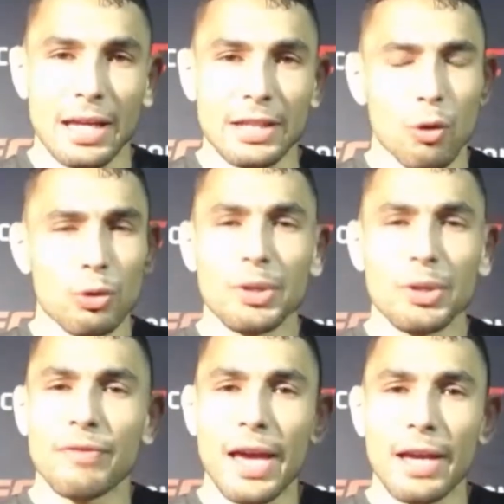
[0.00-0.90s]
It's a whole new
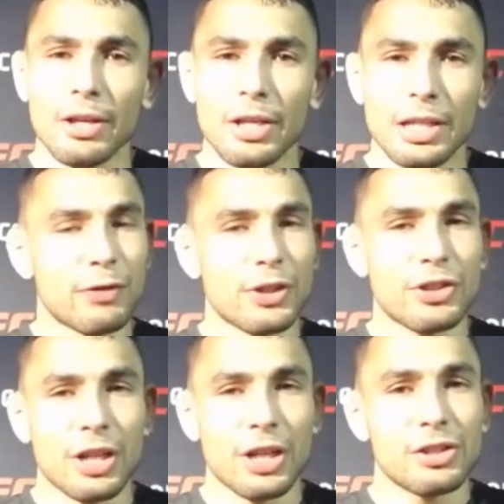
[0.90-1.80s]
event, different
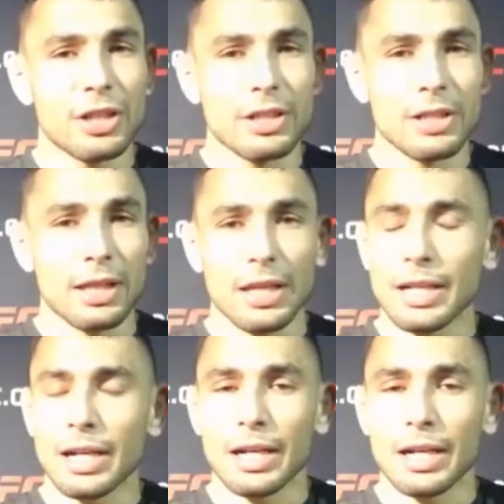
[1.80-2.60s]
judges, I think.